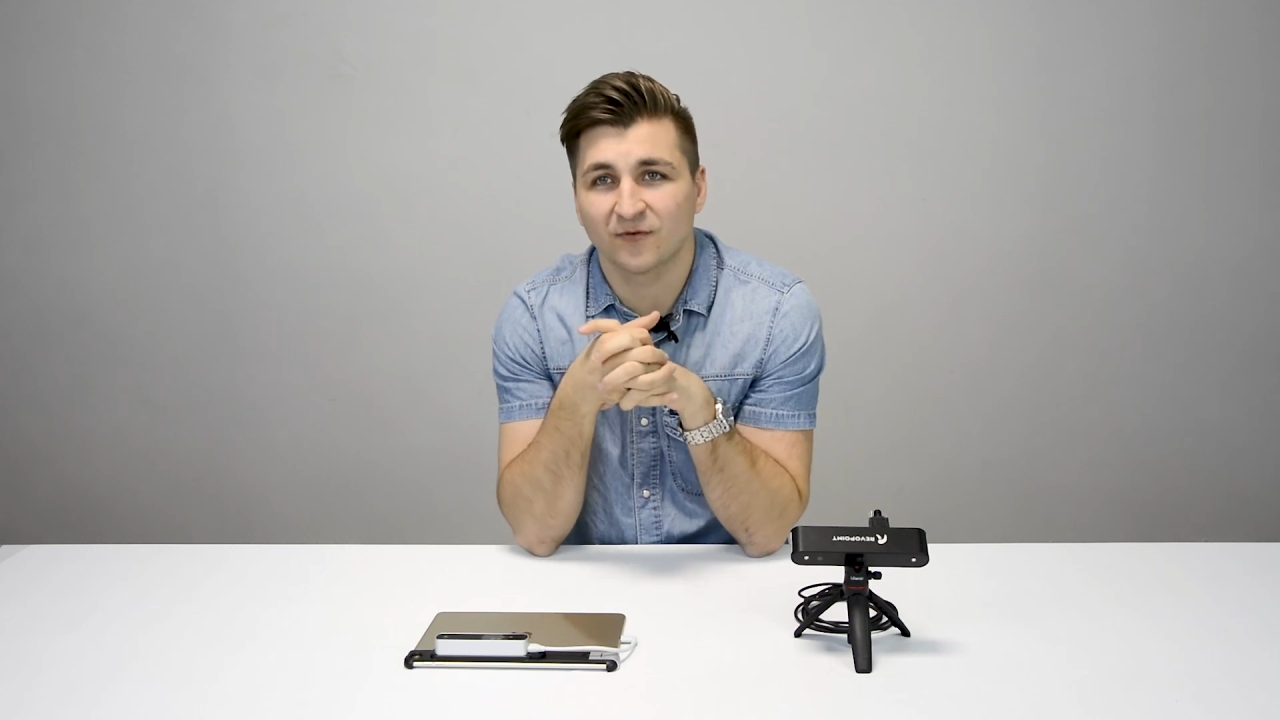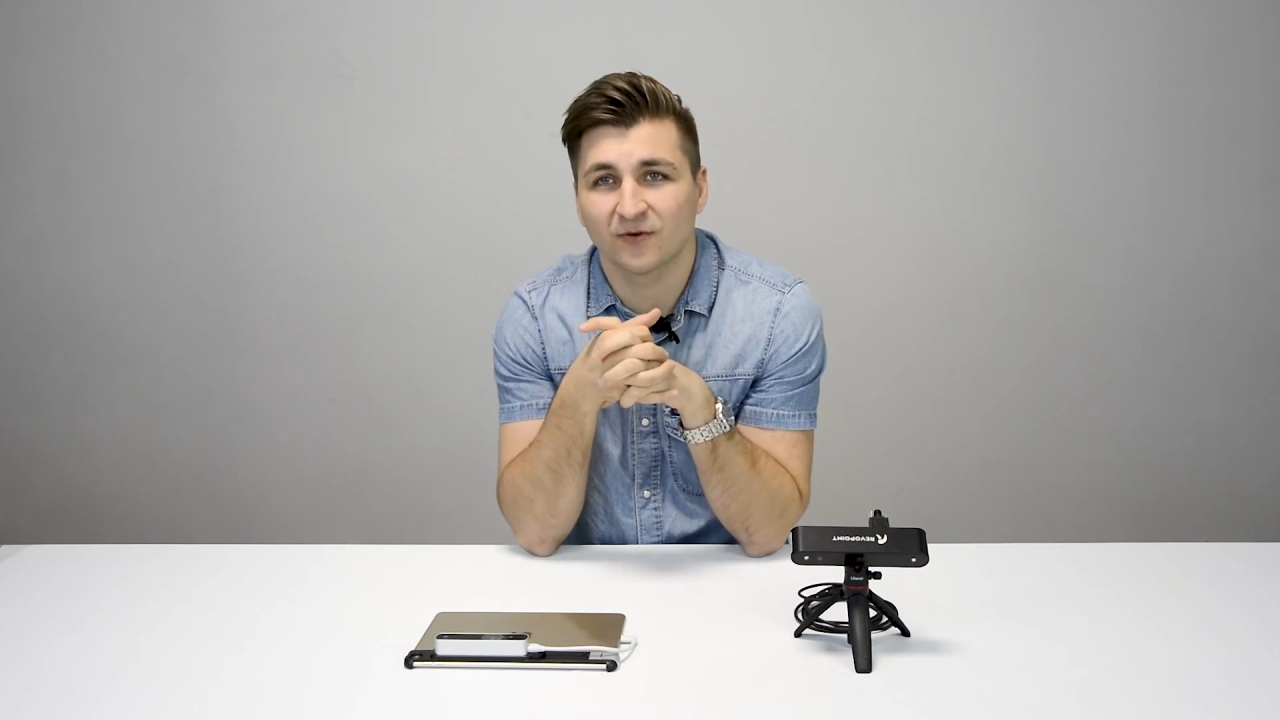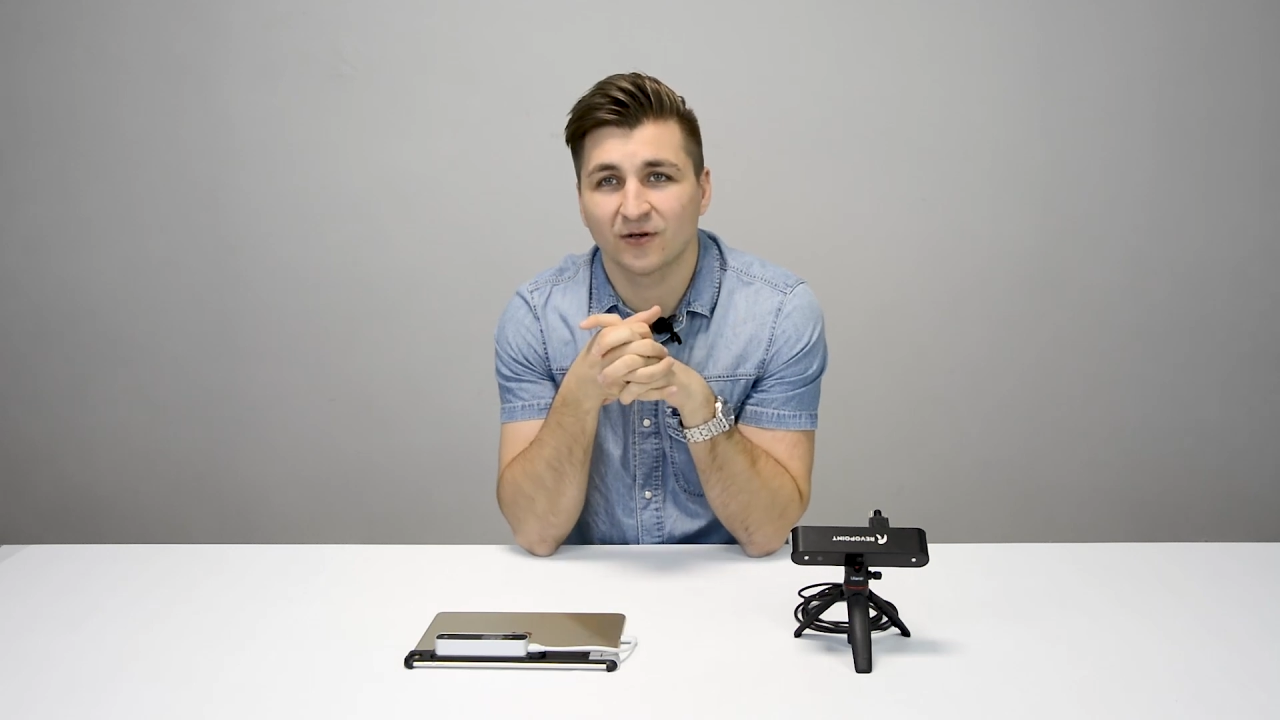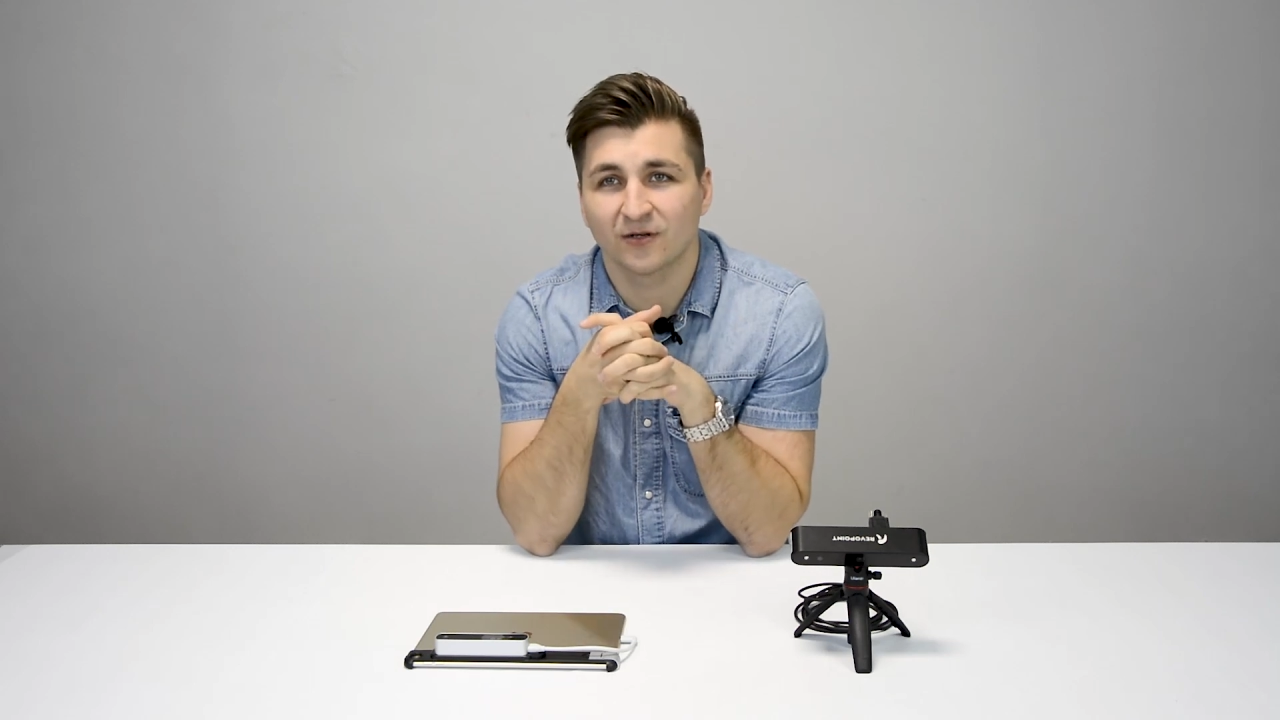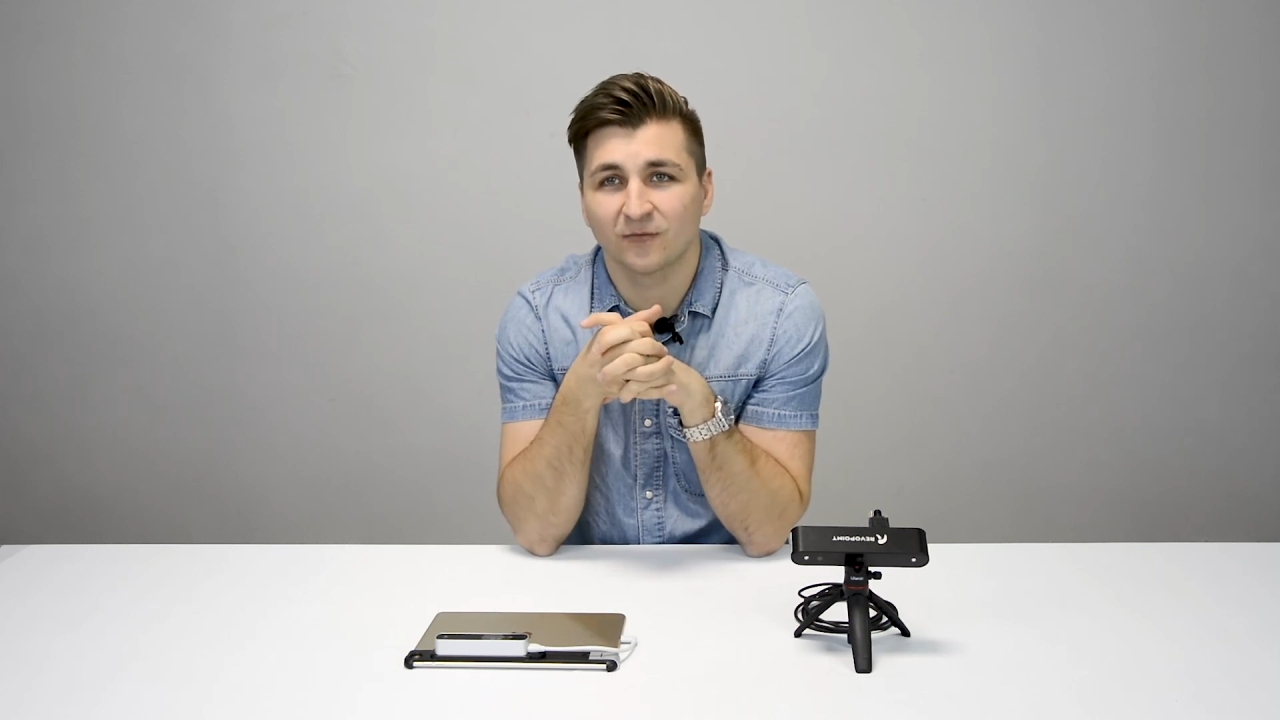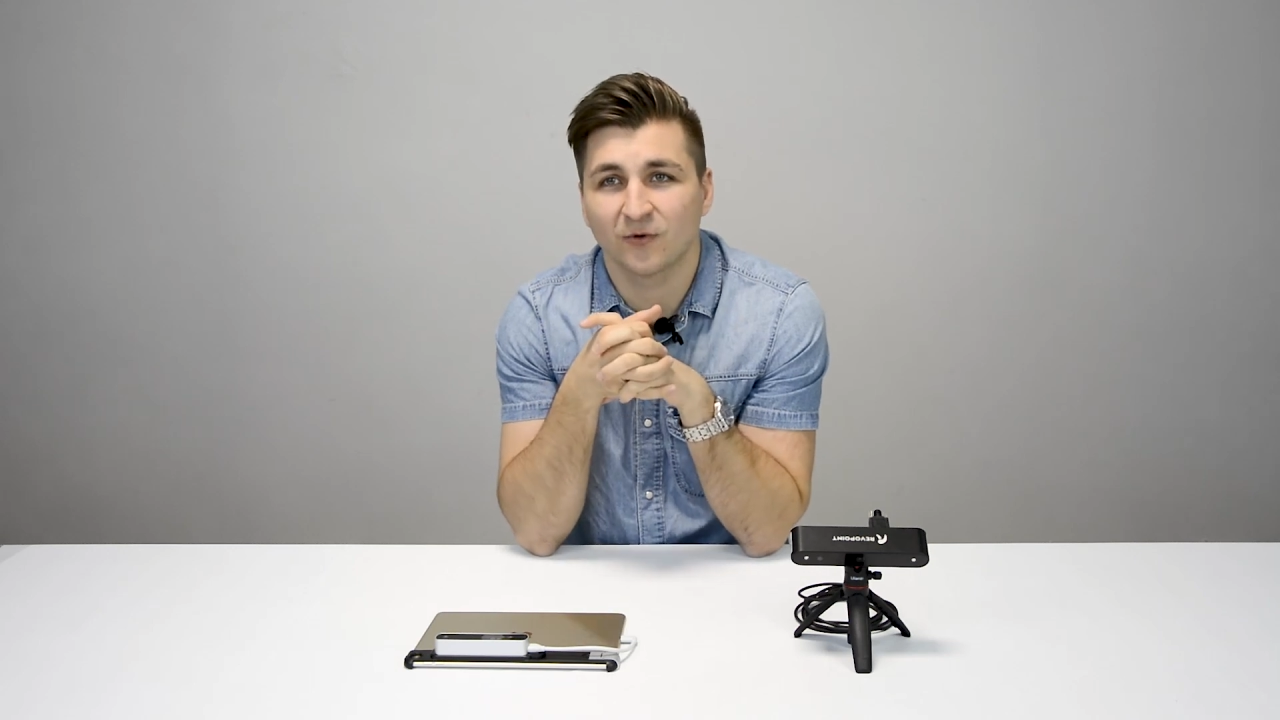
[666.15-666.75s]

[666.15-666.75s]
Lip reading: for